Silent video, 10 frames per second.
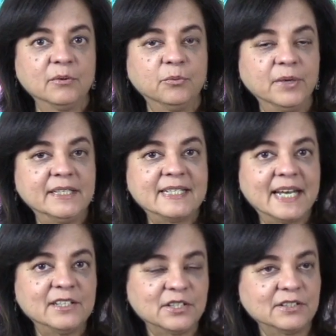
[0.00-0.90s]
we
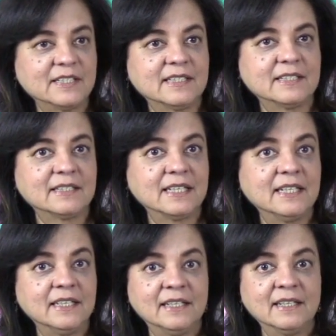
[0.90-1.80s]
tend to
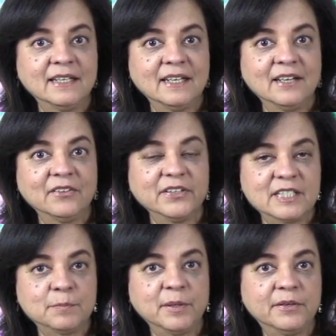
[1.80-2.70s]
see the
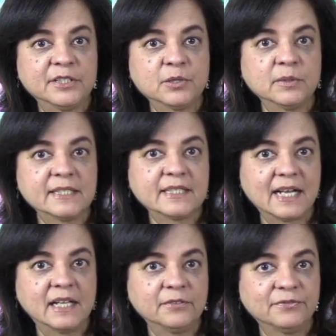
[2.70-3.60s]
spiritual
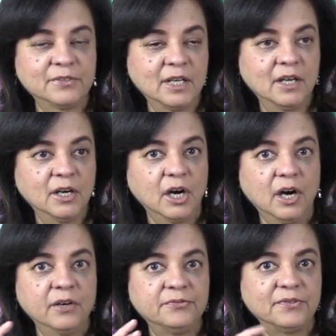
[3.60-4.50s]
self
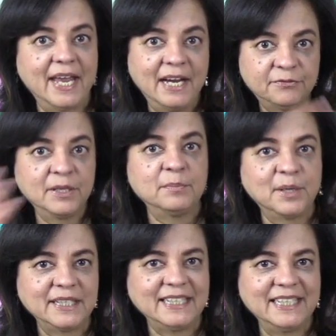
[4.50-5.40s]
of
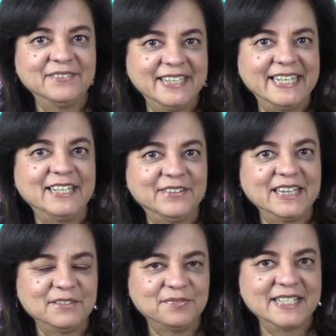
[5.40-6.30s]
everybody even here
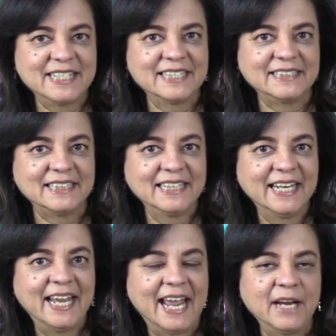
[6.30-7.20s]
in the physical
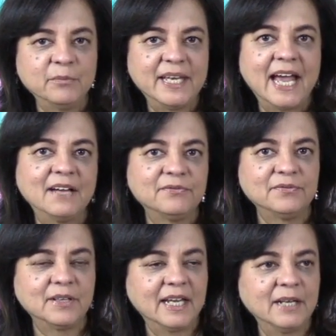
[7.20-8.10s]
and we have
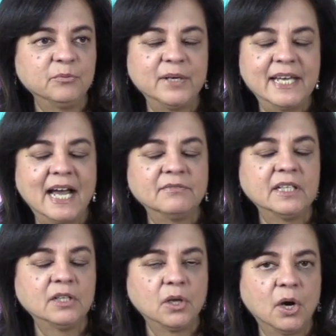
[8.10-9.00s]
and we have a
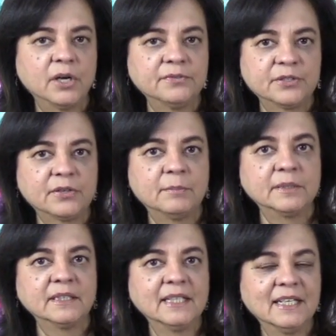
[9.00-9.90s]
lot of
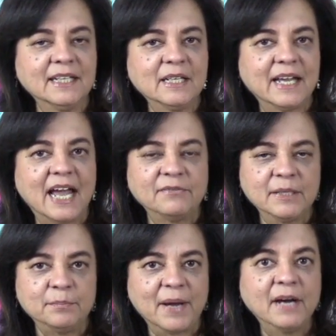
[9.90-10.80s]
trouble
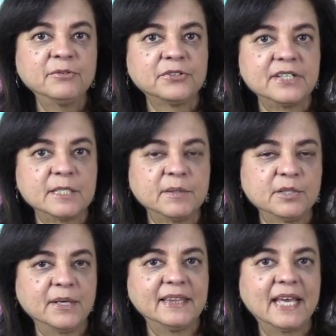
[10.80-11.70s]
having boundaries
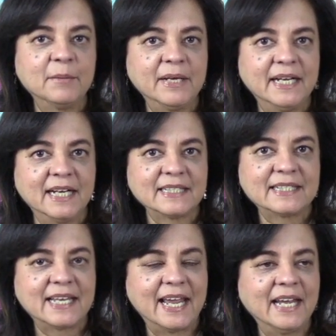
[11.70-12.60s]
between them and
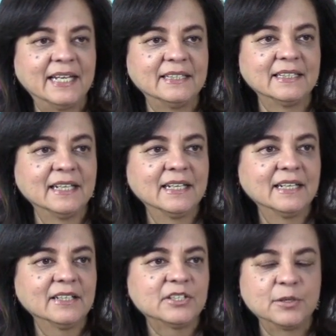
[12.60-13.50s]
us and
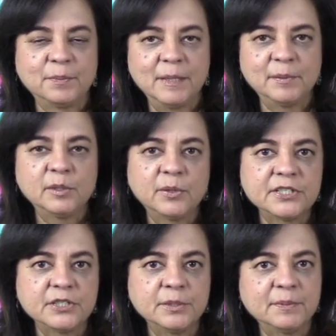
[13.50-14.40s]
so people who are
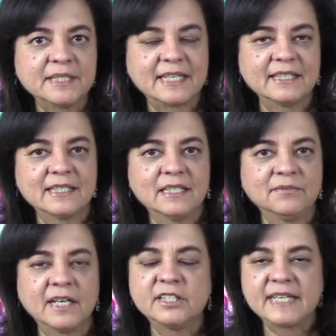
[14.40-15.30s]
super
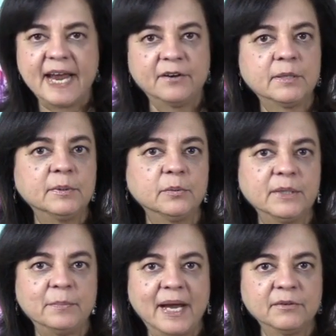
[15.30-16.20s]
sensitive are terrible
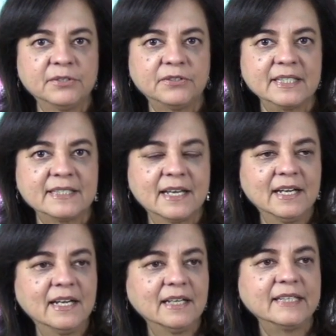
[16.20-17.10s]
with boundaries
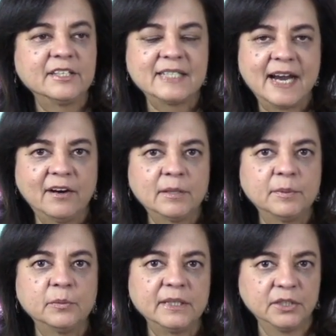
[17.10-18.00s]
they're
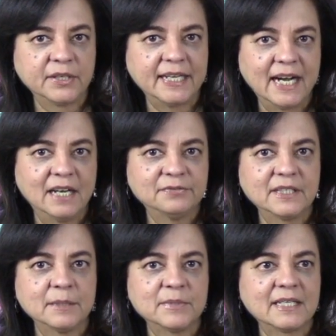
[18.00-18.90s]
terrible with looking
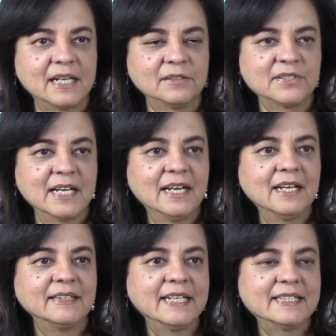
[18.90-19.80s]
after themselves
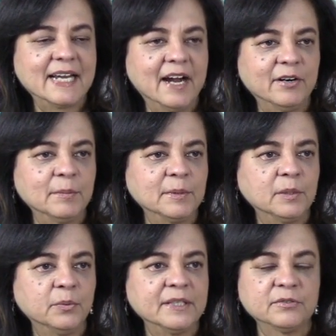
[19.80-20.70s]
they're
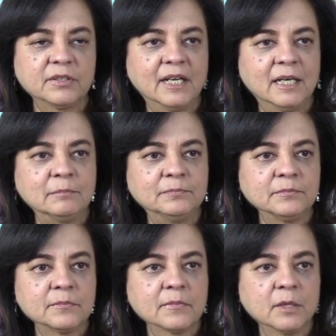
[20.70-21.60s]
terrible with um,
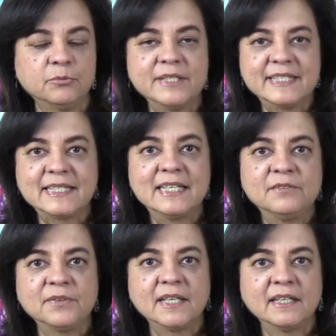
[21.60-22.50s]

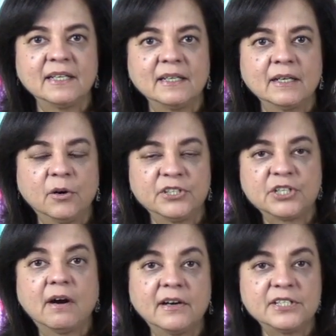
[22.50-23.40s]
receiving or
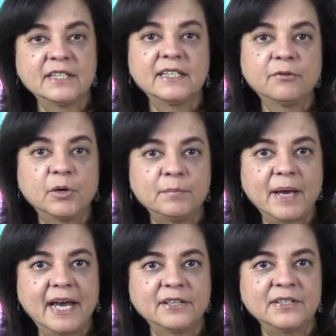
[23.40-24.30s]
charging their own
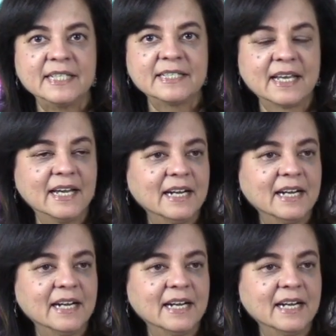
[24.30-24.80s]
batteries.